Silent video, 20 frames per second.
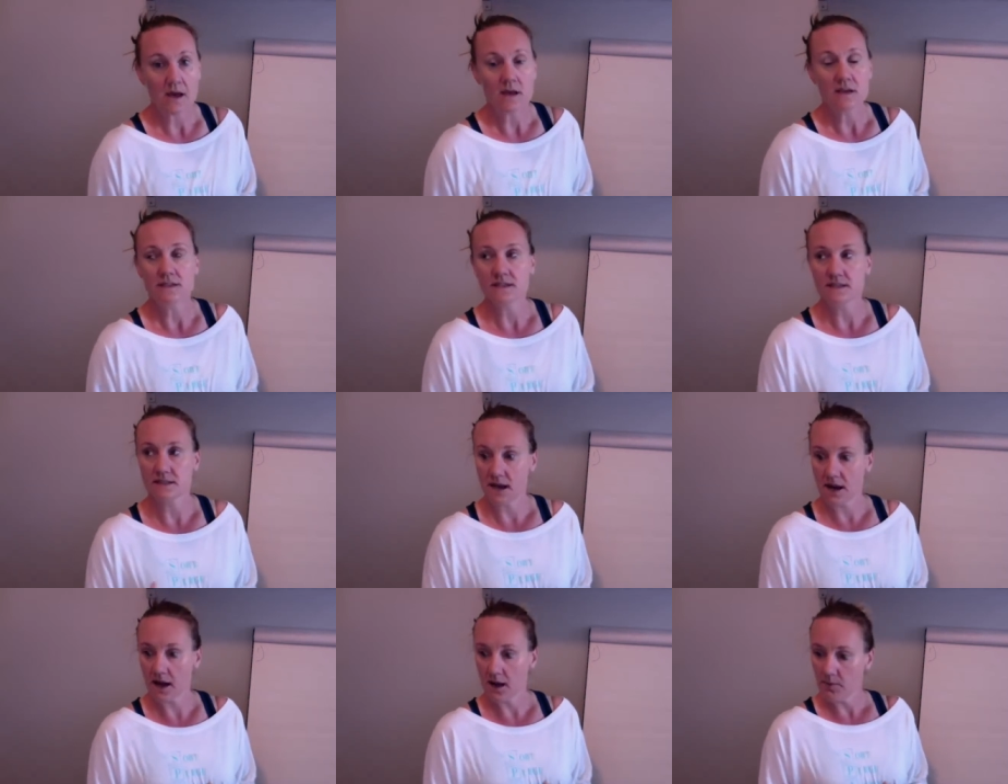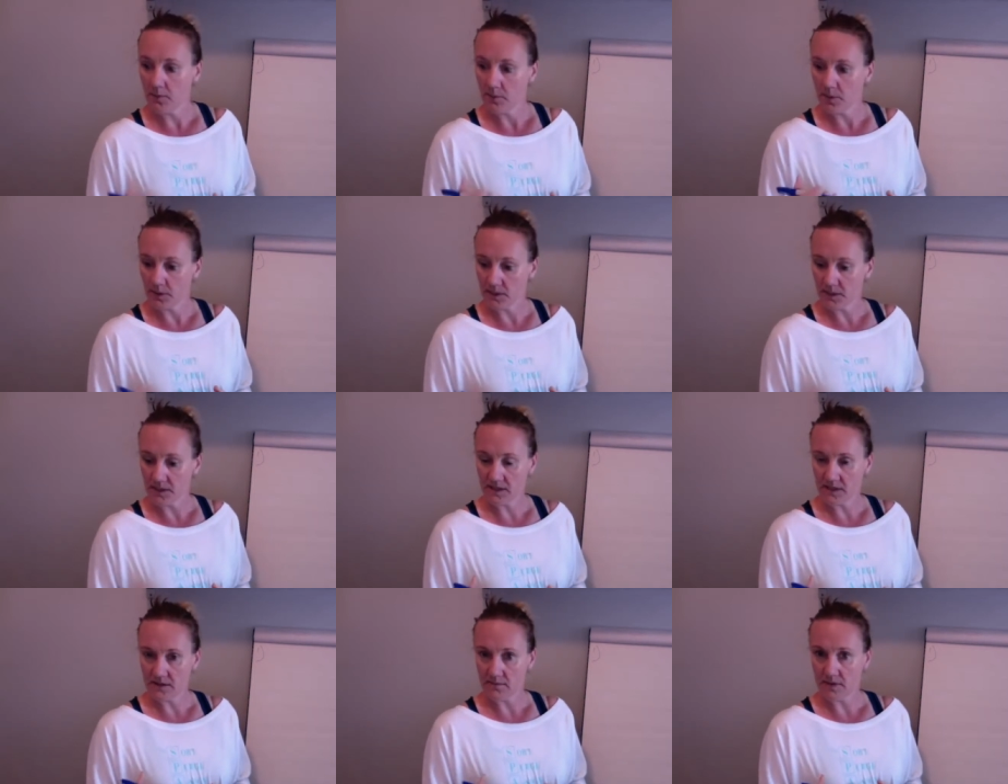start
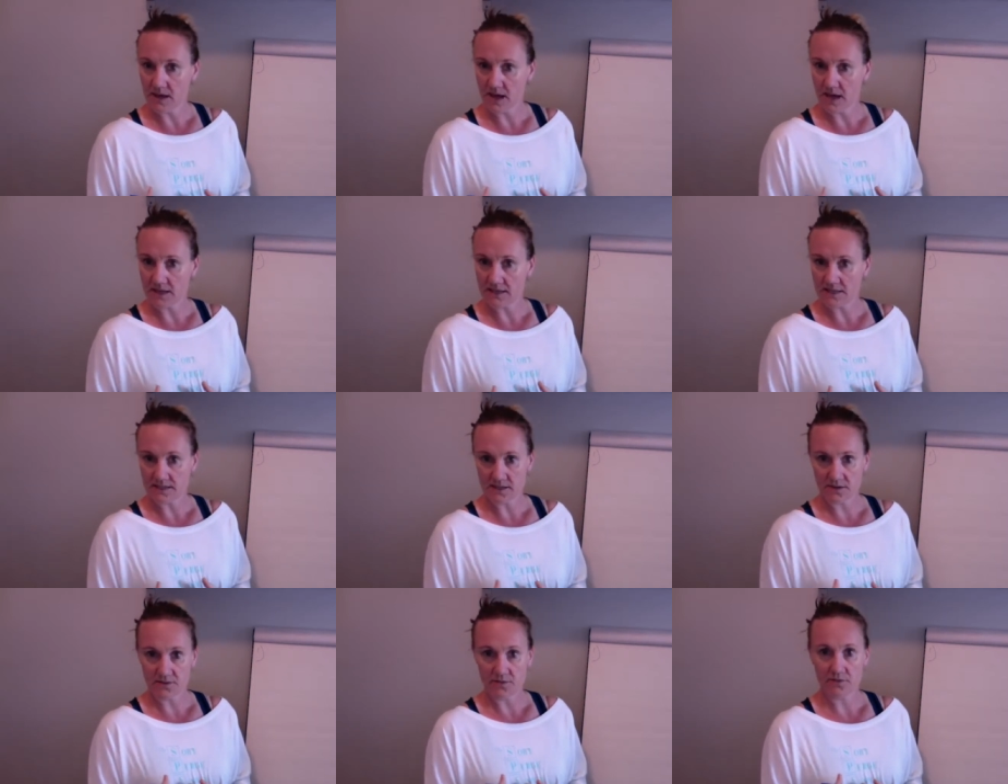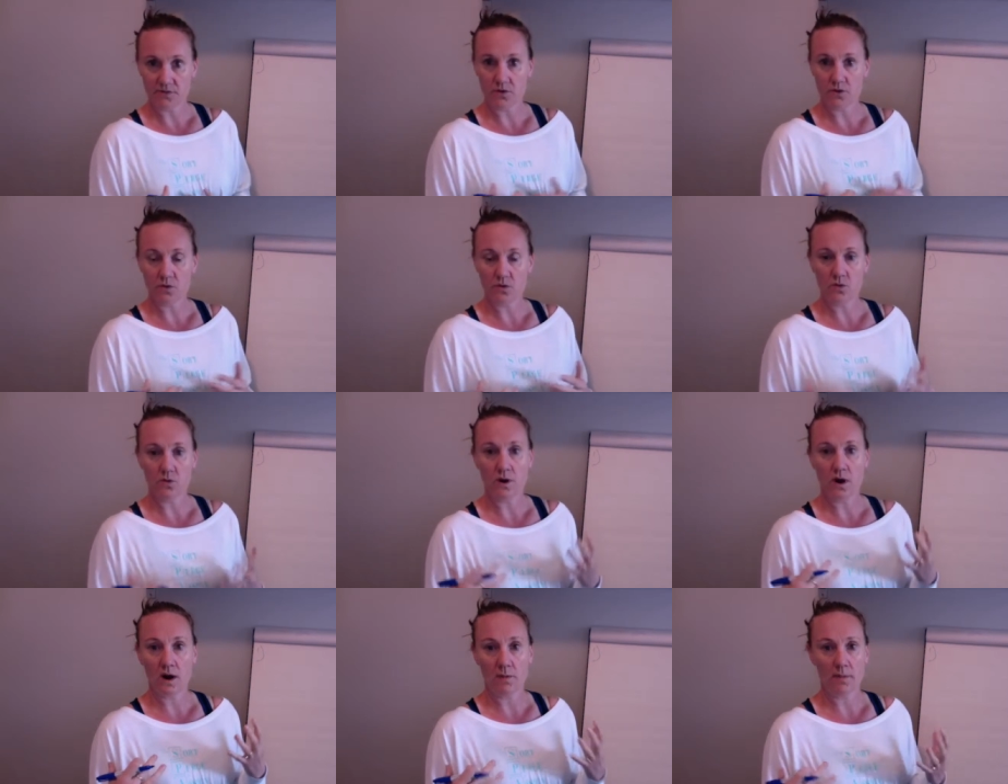putting them as if
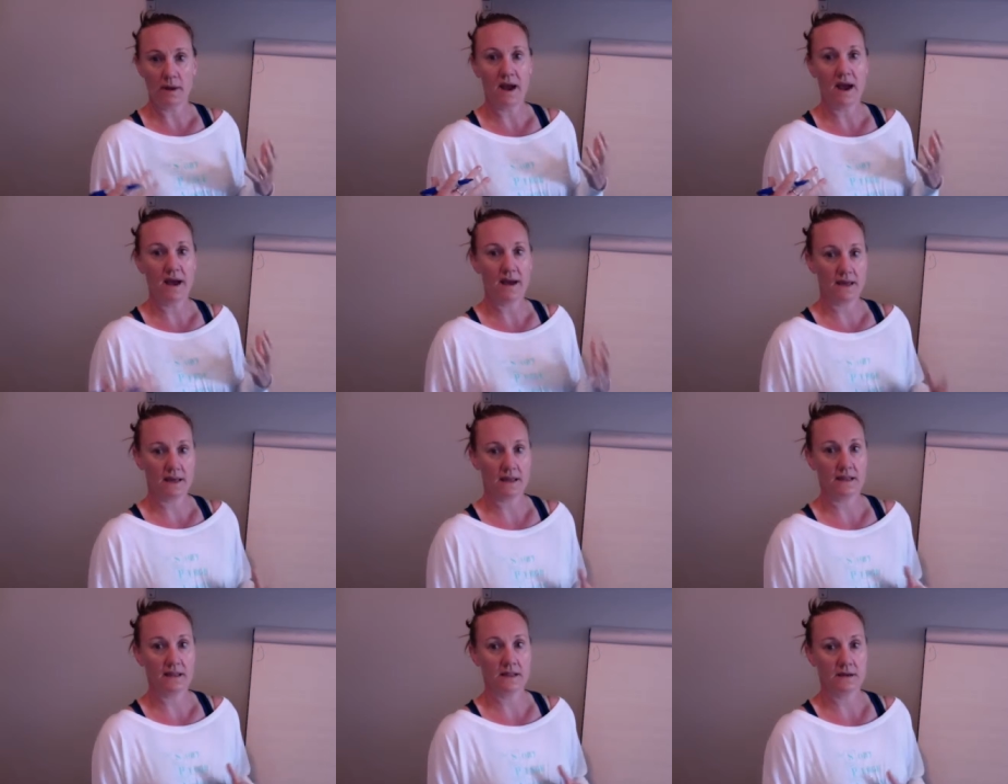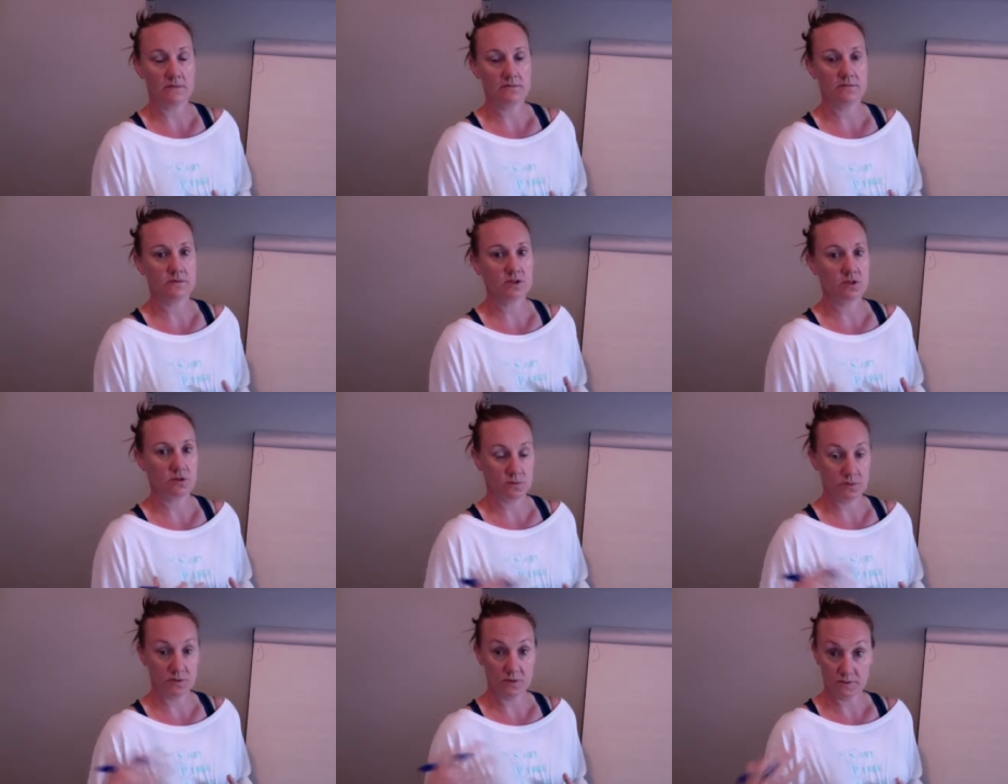you are packing them
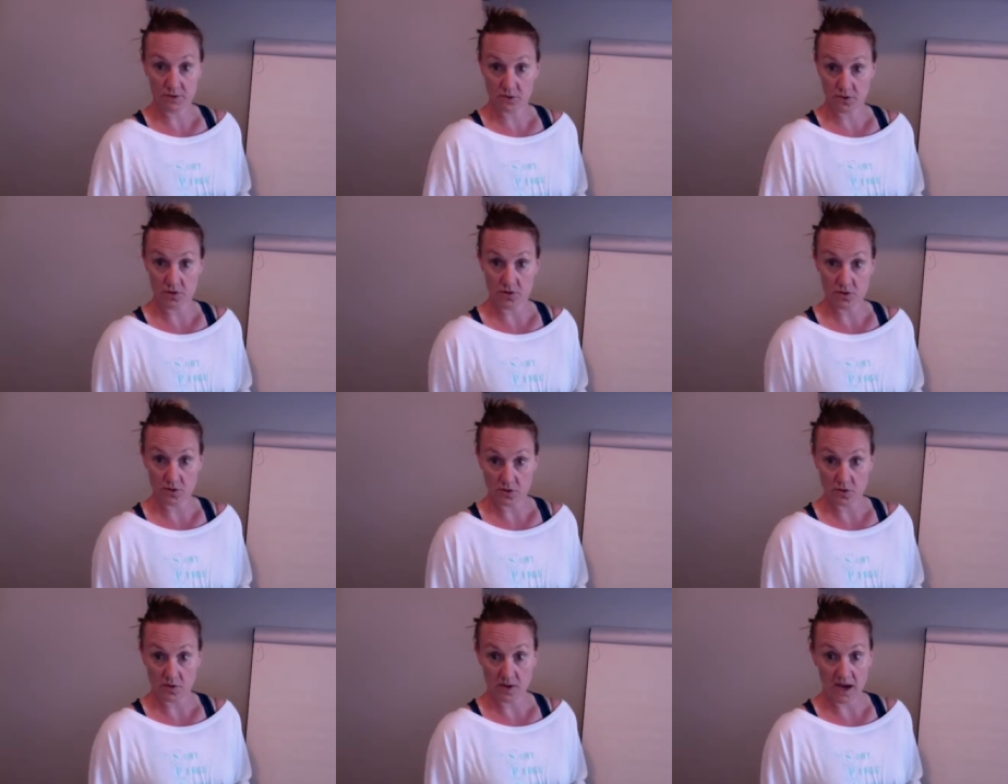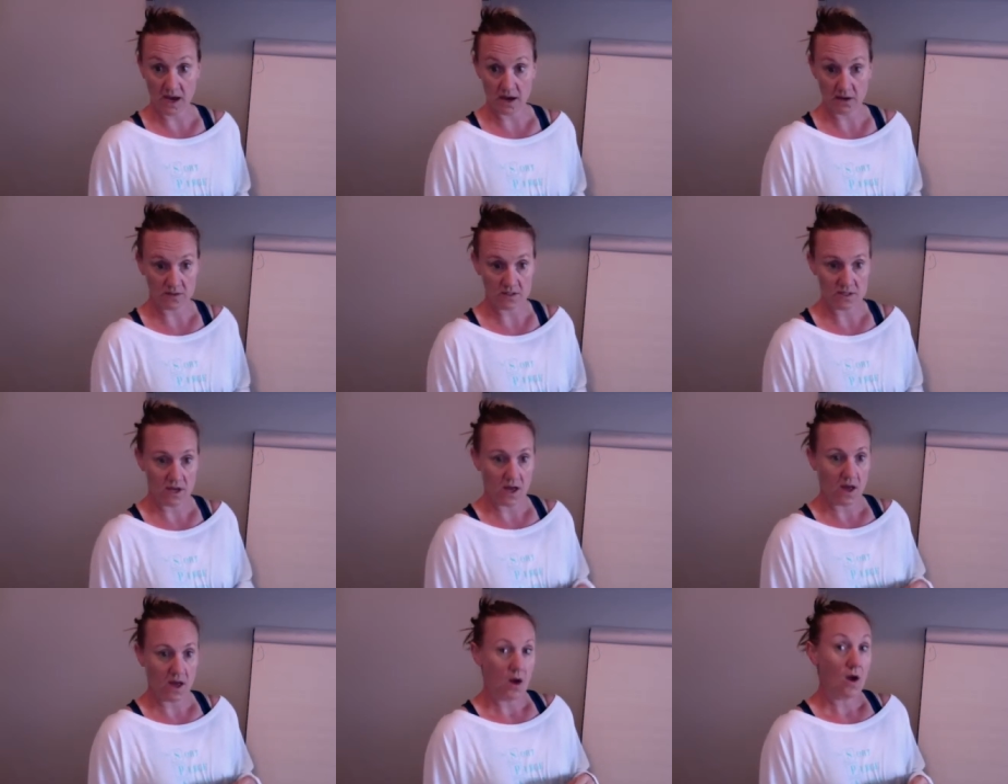to move to your new house
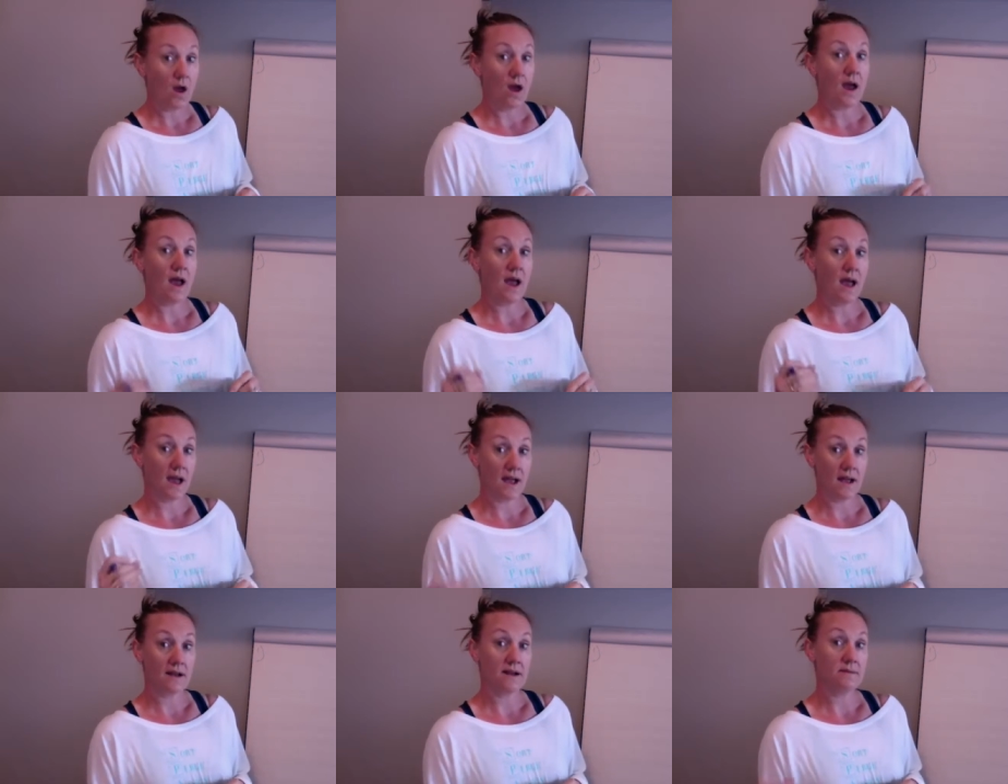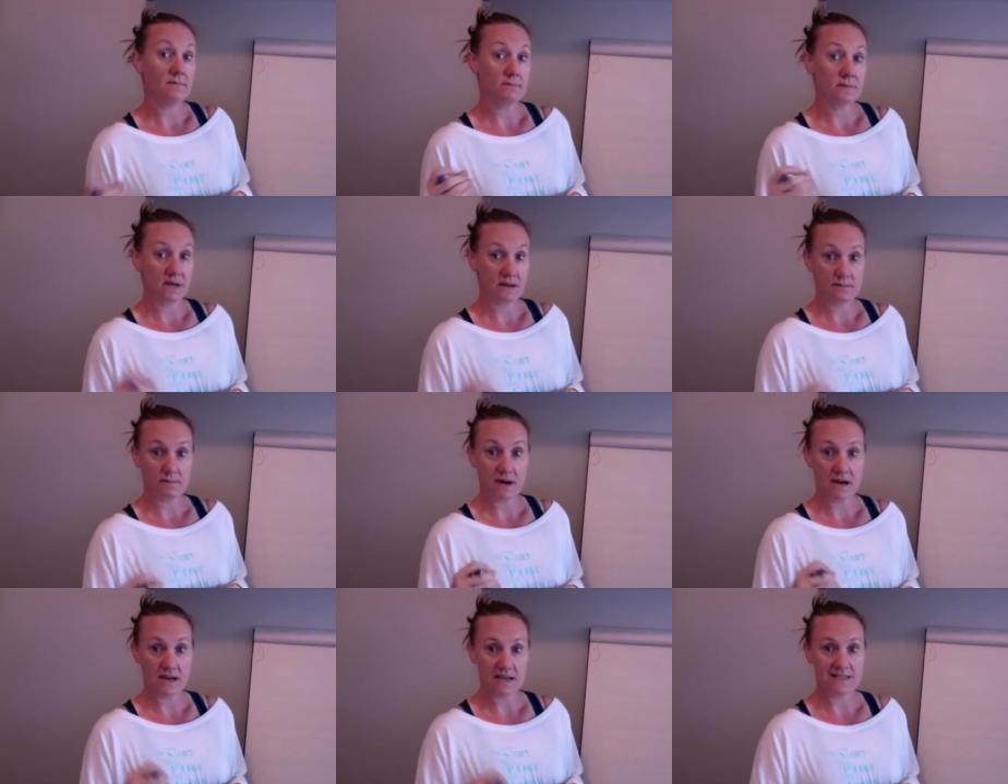and
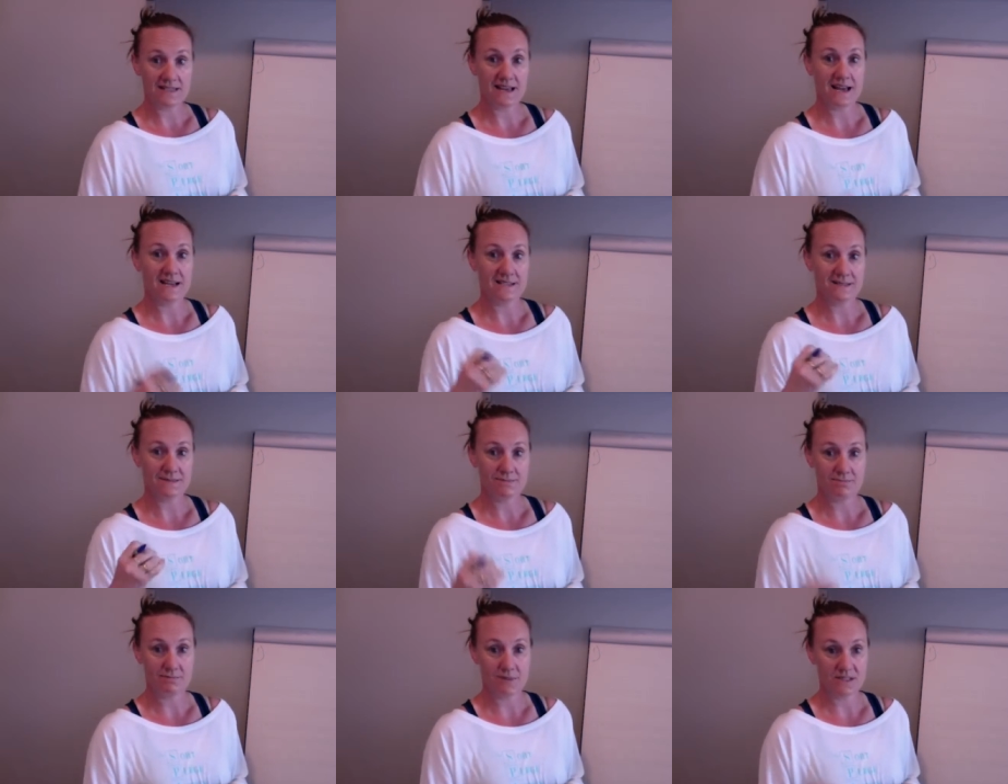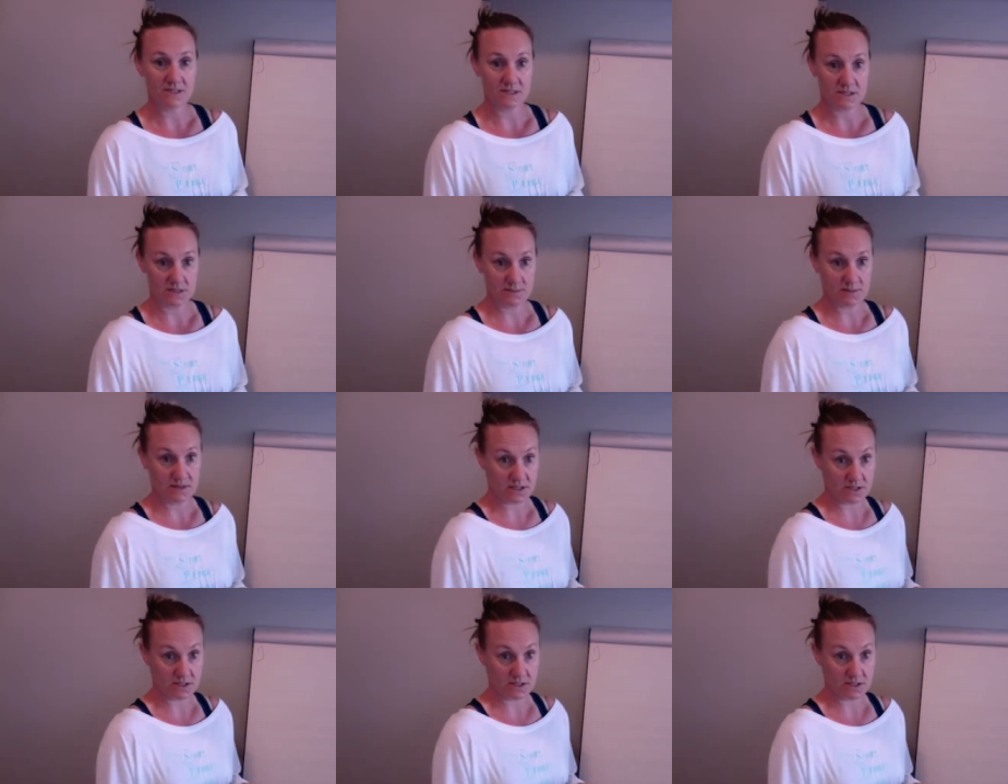minimize as much as